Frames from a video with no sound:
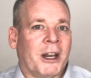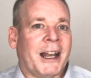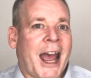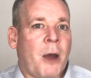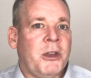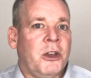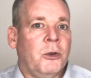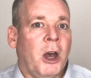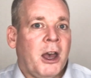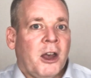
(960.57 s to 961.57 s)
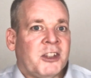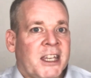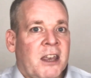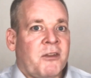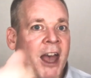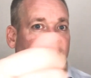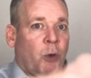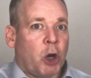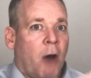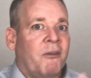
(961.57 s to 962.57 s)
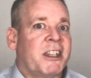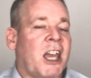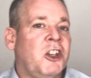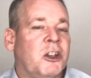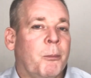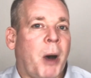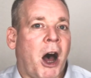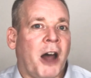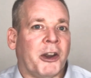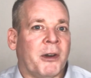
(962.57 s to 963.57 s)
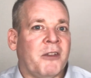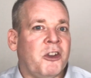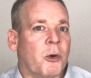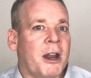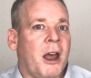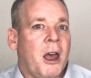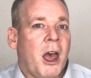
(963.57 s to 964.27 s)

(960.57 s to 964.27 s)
will allow you to give that to a conversation partner, and if you're in